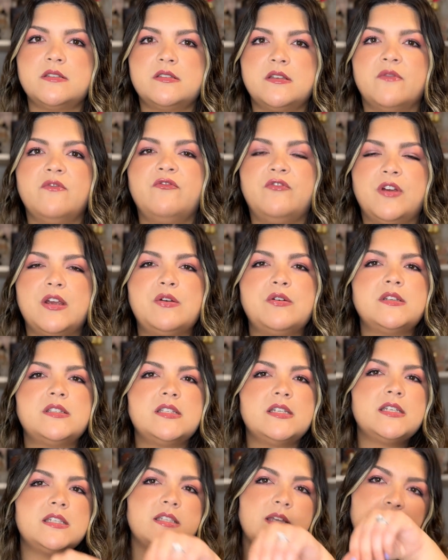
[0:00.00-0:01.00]
some
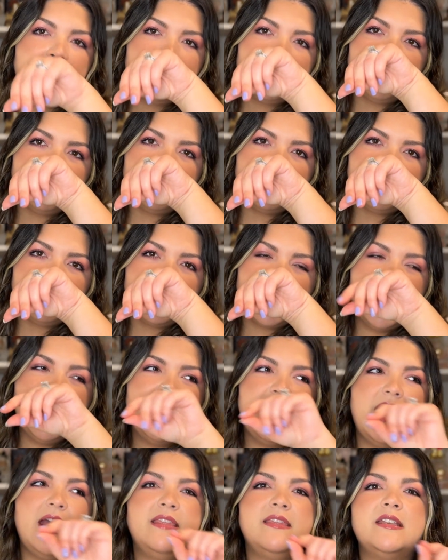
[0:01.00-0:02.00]
fragrances.
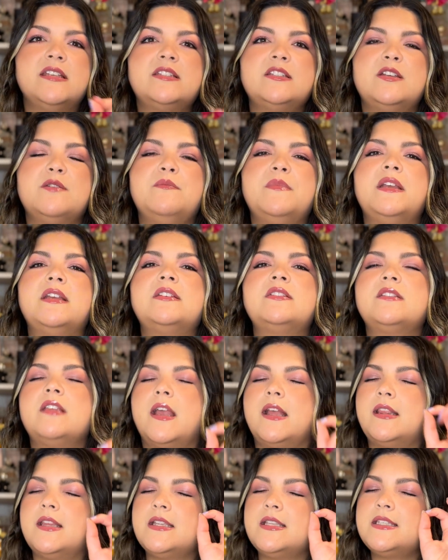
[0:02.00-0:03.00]
And this, to me, is
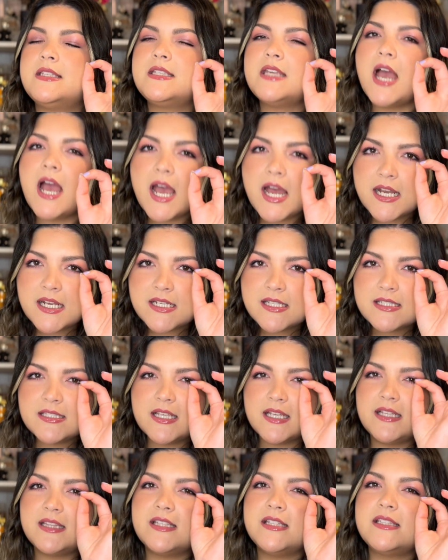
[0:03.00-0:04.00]
like the tad is
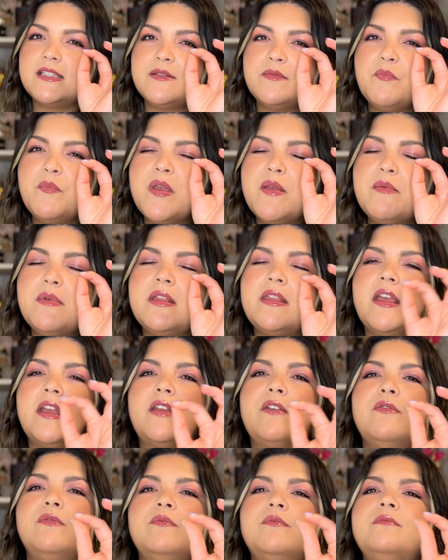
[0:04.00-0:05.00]
like the maybe
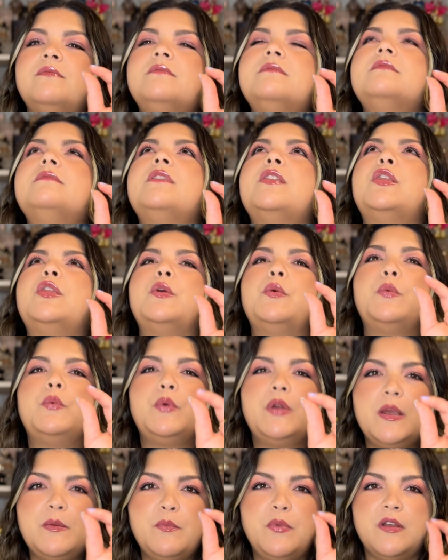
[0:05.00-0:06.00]
like
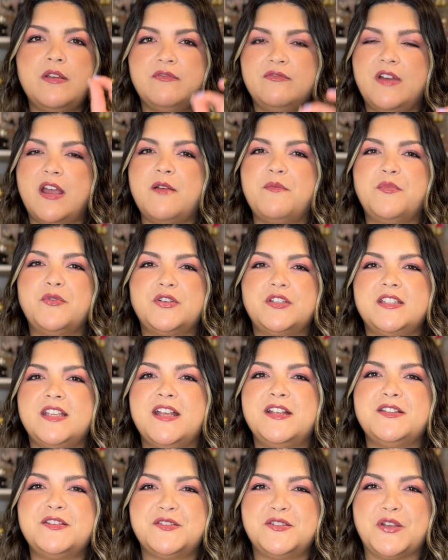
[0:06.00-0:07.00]

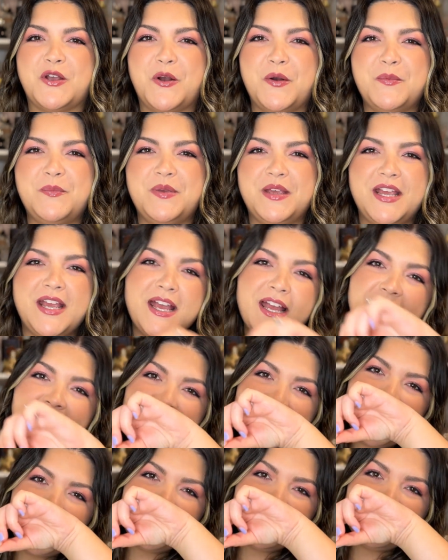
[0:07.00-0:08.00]
3.5% soapy,
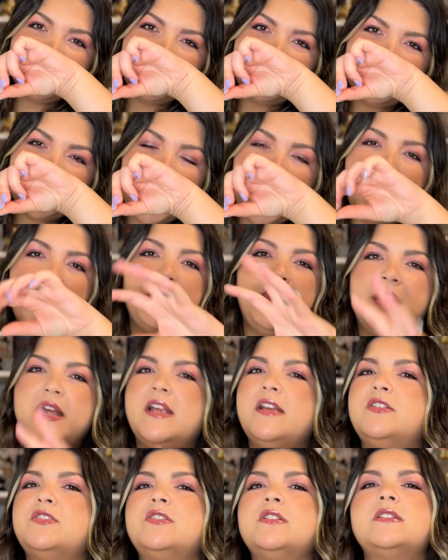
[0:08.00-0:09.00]
but
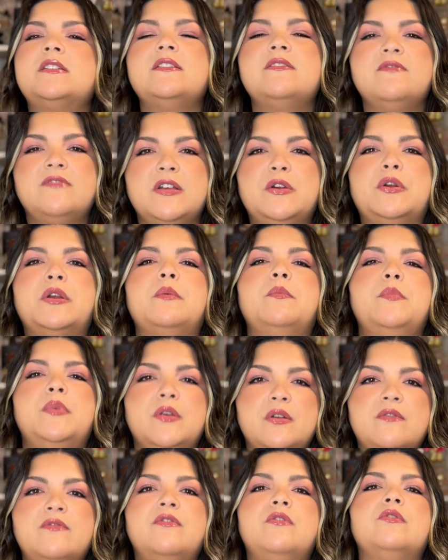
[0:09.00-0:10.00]
it's just a very
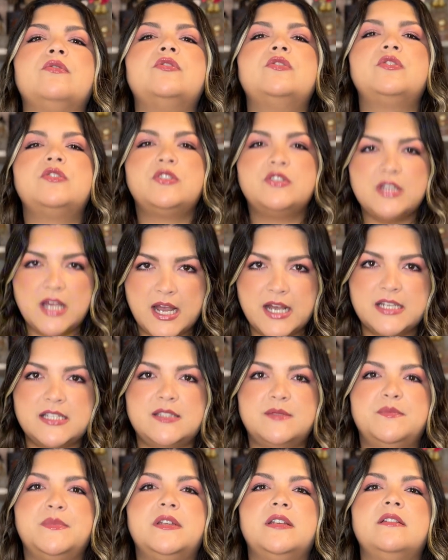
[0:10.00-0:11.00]
beautiful
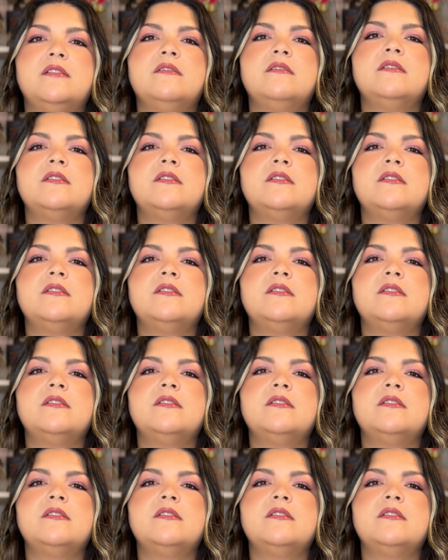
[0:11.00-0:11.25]
jasmine